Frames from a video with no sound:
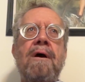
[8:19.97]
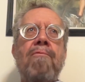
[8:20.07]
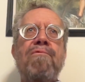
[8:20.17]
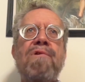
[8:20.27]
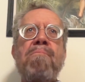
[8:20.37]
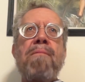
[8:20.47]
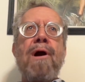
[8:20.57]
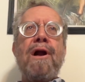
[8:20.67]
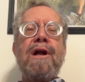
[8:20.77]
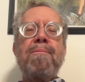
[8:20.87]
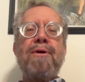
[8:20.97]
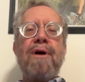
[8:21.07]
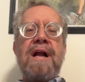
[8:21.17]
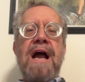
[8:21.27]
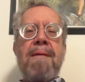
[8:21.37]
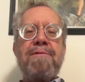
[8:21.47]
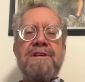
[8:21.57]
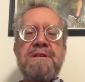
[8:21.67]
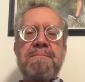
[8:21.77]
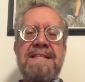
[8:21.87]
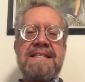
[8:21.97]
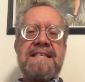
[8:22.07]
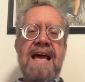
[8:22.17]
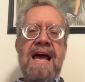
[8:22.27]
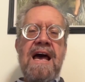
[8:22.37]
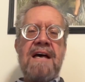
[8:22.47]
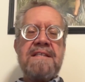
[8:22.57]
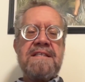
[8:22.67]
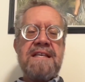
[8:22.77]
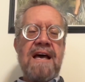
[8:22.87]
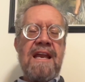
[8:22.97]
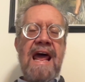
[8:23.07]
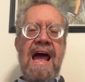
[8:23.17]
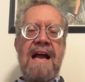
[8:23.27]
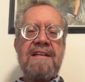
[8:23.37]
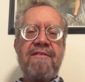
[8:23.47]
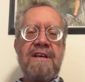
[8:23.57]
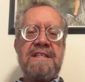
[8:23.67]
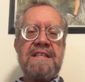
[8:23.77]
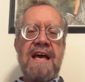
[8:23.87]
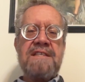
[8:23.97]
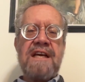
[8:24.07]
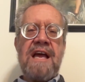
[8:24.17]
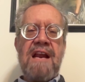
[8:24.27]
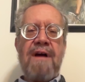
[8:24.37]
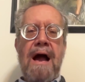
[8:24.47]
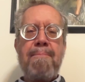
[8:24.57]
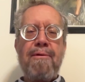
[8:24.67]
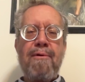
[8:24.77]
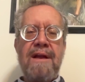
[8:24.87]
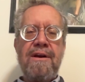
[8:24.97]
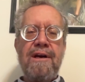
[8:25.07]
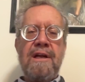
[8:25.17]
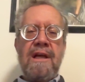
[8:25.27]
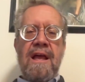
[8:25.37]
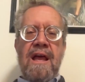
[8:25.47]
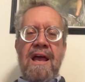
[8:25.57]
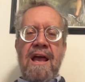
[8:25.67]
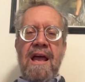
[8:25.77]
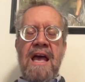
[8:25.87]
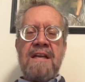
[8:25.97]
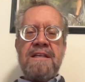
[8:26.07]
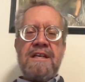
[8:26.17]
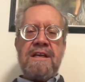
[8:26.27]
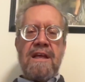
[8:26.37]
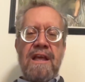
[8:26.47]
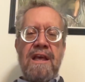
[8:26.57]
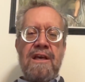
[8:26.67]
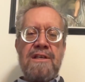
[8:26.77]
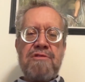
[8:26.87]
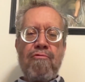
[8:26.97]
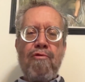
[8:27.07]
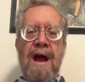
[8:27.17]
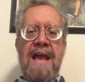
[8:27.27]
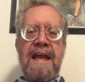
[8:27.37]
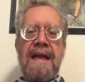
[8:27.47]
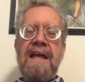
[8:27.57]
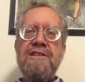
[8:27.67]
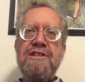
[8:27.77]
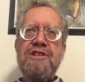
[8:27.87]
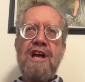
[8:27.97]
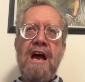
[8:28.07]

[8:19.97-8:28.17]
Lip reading: remarkable accomplishments as an activist, as a kind of operator, and his writing, his